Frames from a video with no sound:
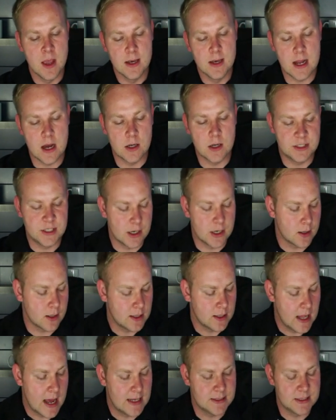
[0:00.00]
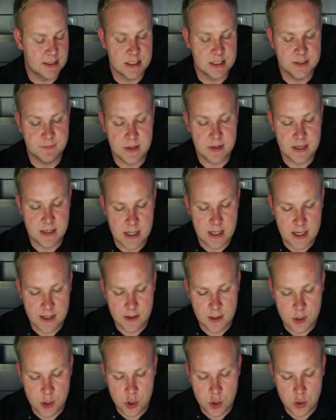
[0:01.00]
Now, Terra Classic has been in
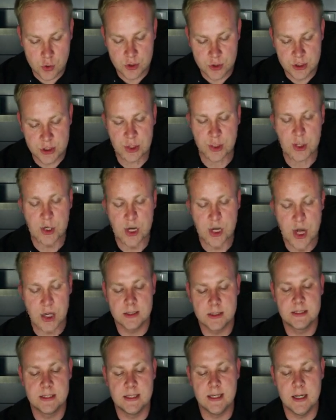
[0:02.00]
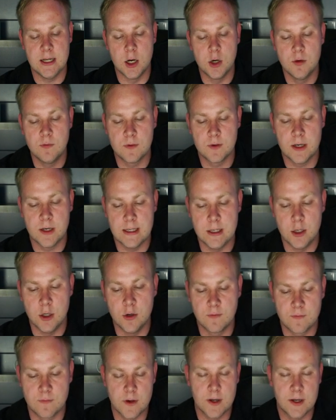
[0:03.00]
the news constantly over and
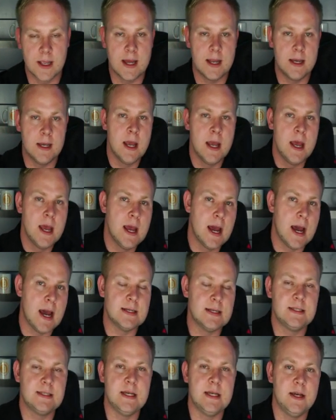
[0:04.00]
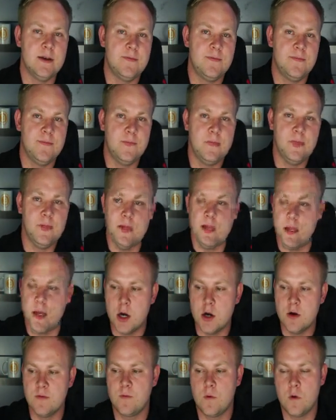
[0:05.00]
over again, as if the
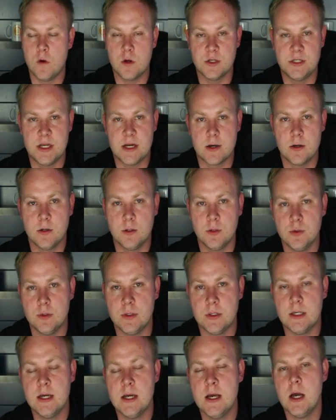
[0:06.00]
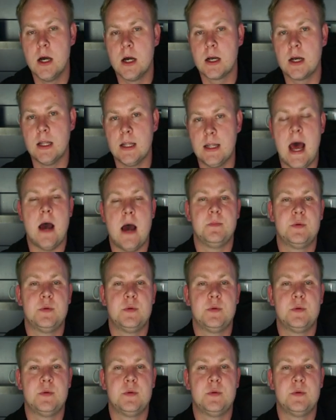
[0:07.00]
overall Terra Luna collapse